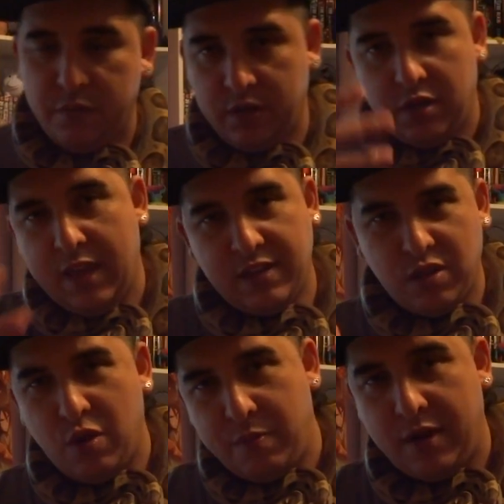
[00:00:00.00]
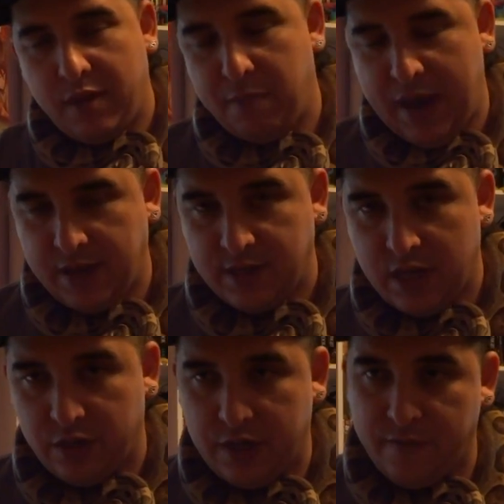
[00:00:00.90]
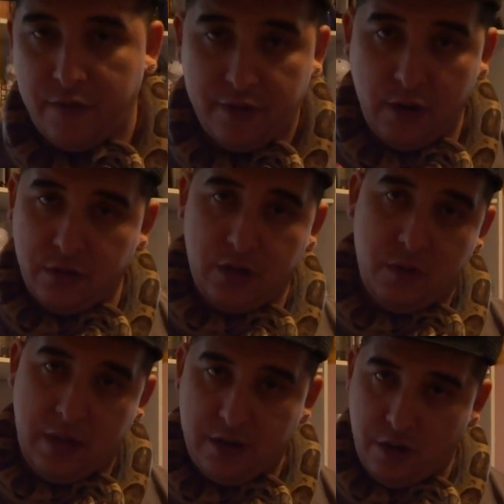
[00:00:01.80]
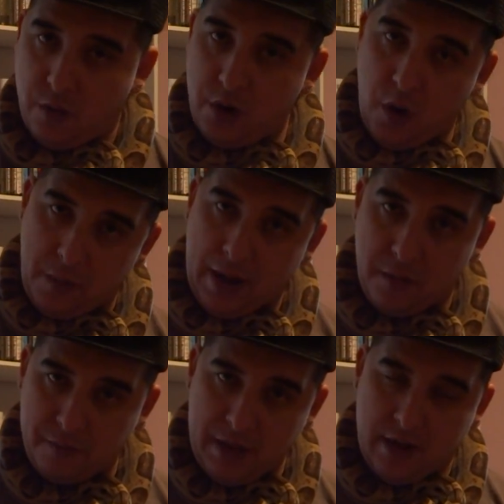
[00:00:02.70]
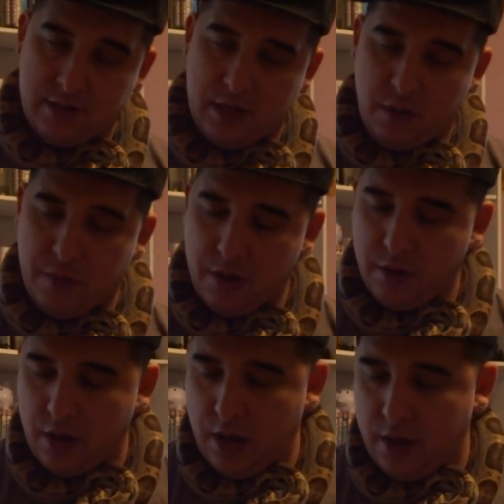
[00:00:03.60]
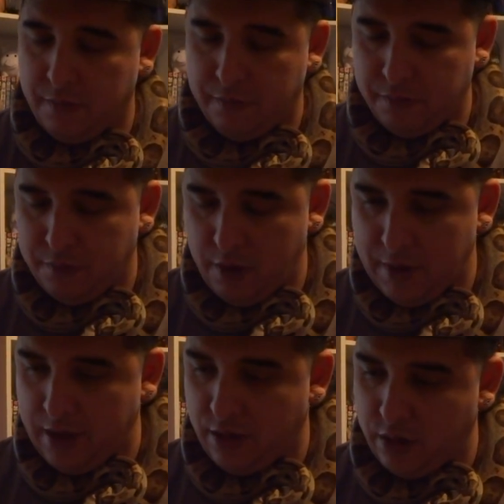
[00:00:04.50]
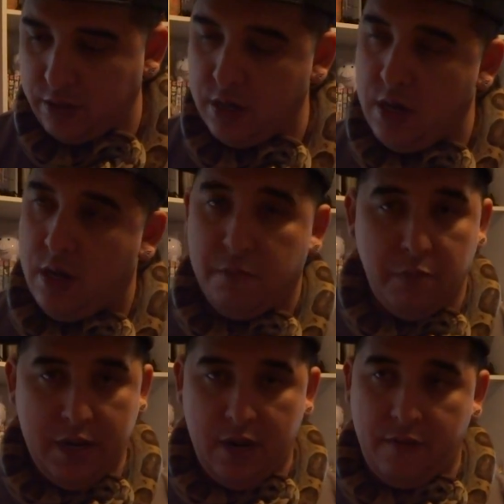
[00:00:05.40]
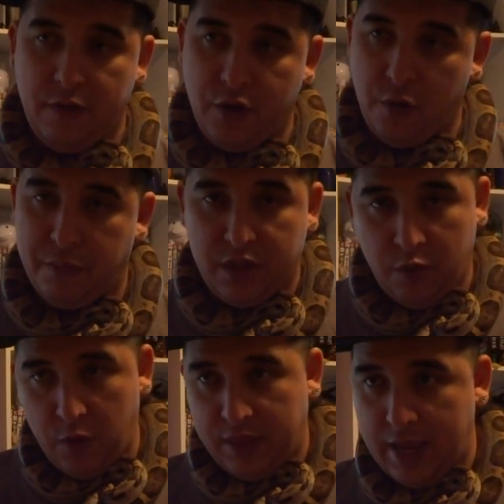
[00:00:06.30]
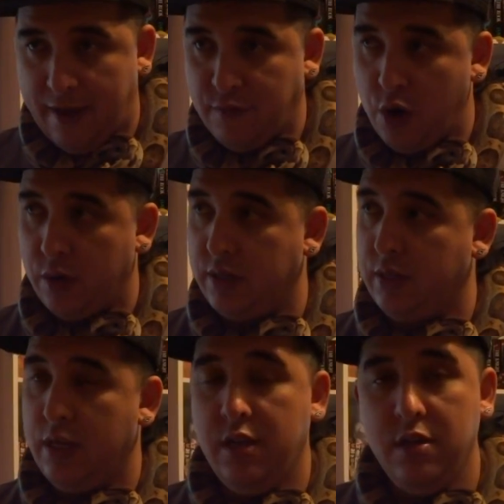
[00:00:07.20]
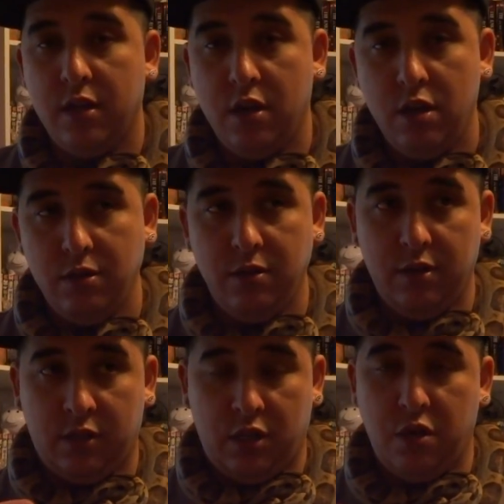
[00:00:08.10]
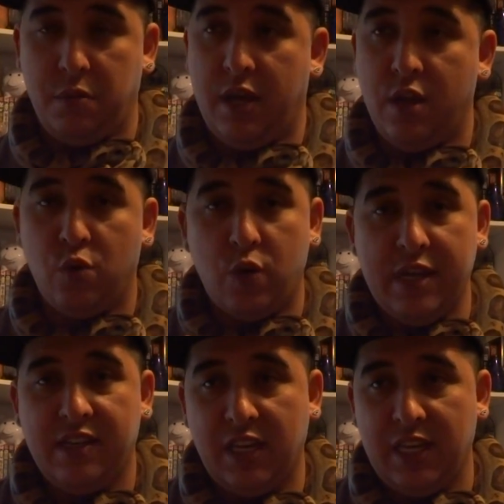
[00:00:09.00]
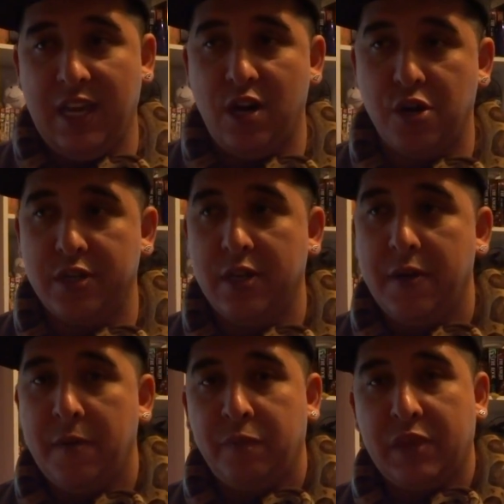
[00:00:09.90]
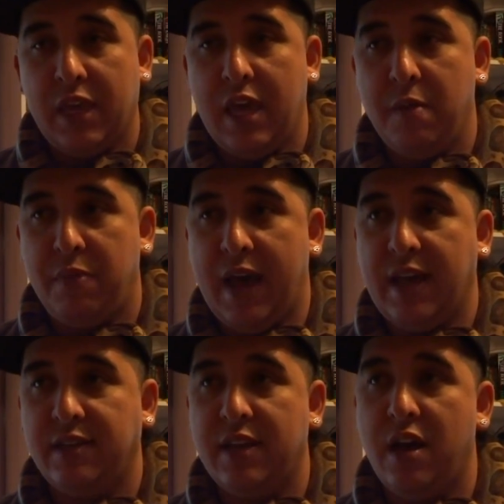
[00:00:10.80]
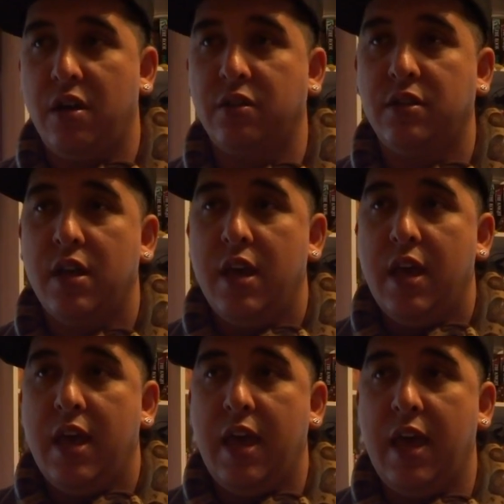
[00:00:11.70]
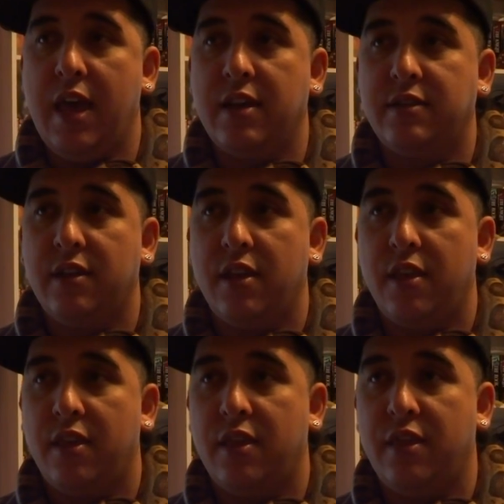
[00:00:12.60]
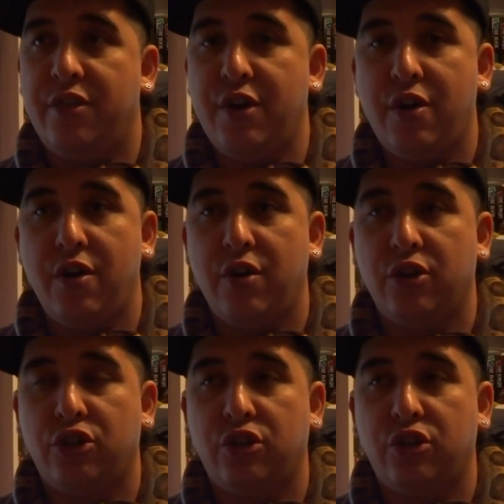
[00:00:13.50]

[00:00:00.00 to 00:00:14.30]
So that's a little bit of the pastel gene for those of you that don't know about pastel ball pythons. Many of you do. But the one thing I've noticed, in recent years in pastels is they're